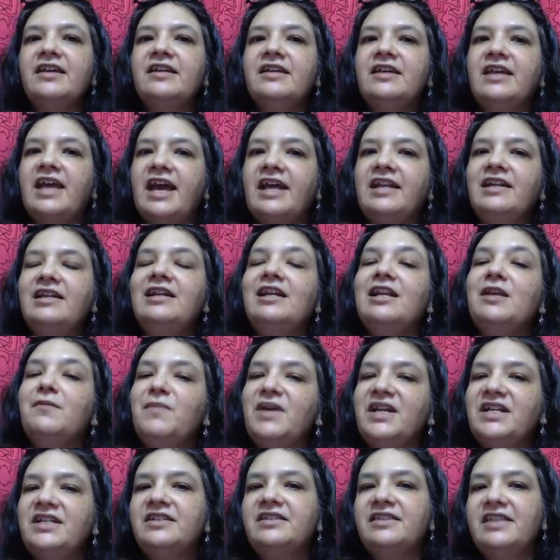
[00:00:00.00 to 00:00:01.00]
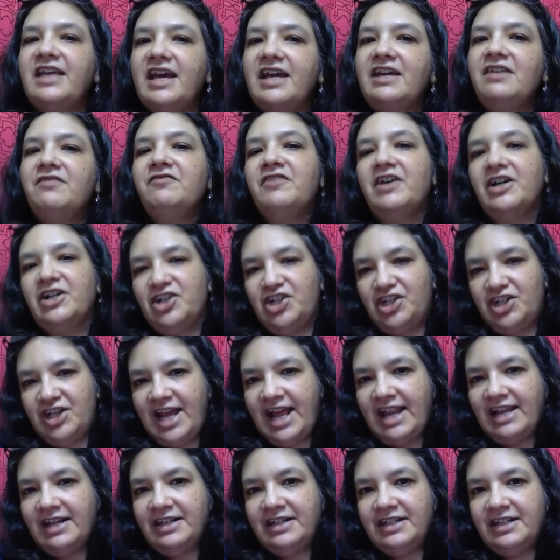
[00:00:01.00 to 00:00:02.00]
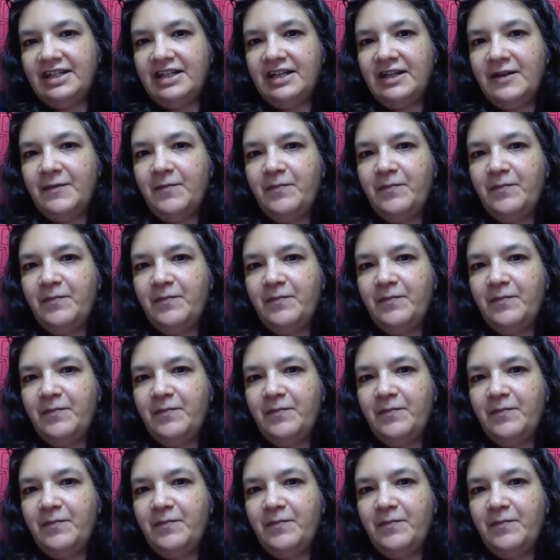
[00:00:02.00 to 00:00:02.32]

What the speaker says: can limit their functionality.